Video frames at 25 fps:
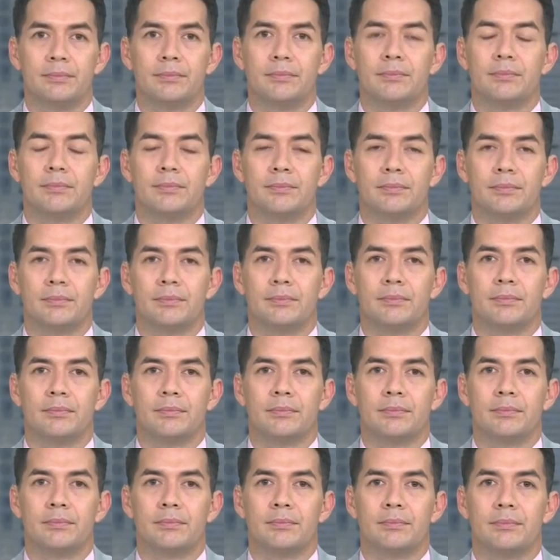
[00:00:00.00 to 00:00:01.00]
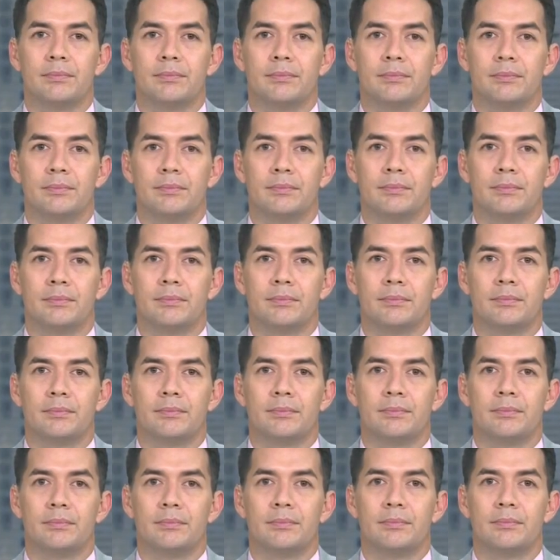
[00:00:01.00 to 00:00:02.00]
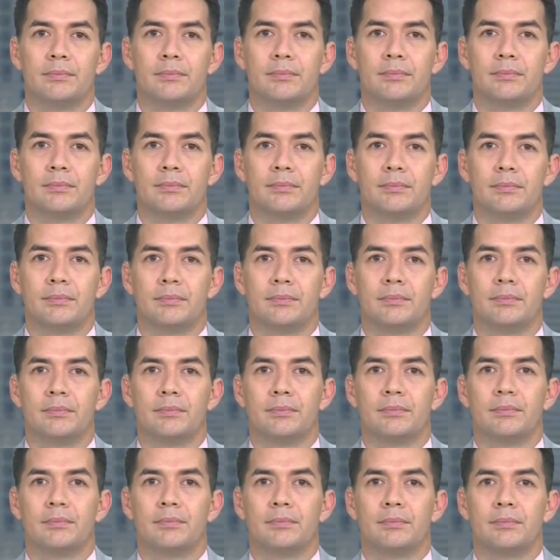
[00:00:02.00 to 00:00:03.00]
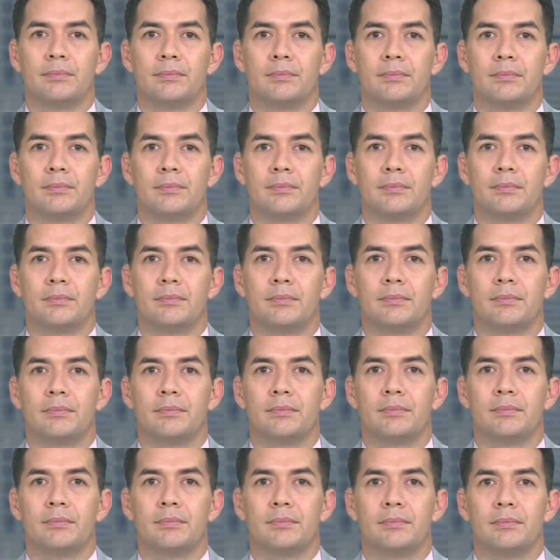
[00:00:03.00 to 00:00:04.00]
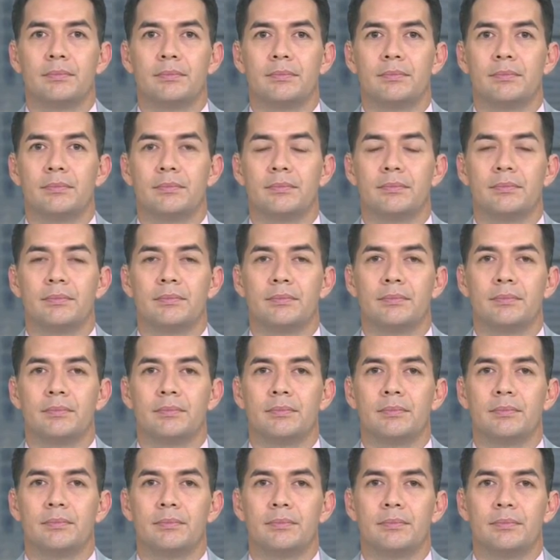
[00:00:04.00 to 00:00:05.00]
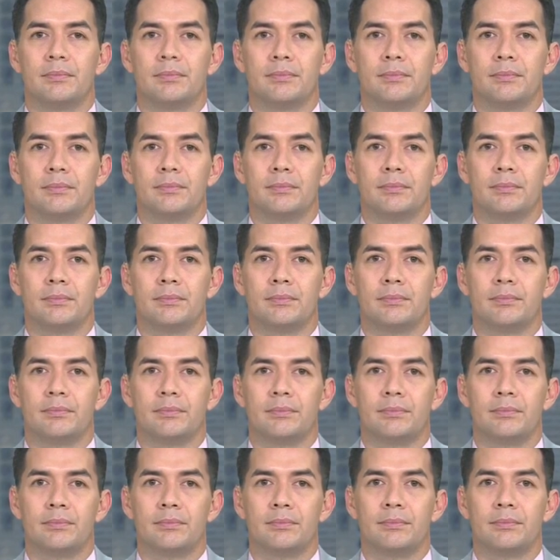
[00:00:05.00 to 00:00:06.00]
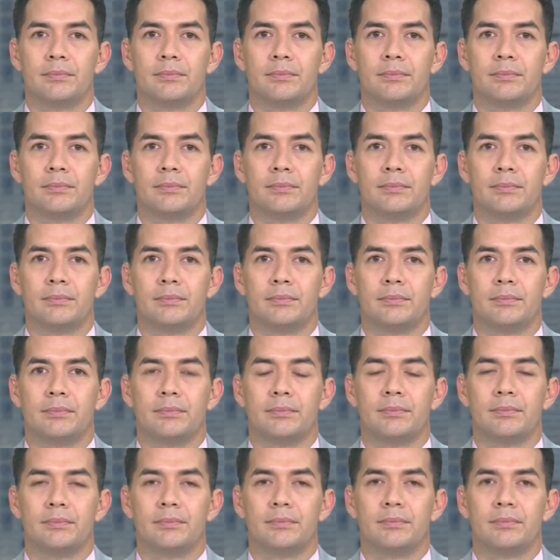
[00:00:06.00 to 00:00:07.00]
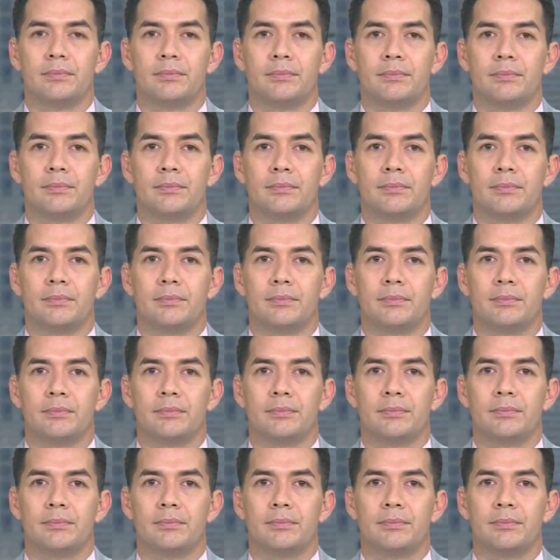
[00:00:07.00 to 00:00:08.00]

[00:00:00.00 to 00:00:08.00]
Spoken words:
(silent)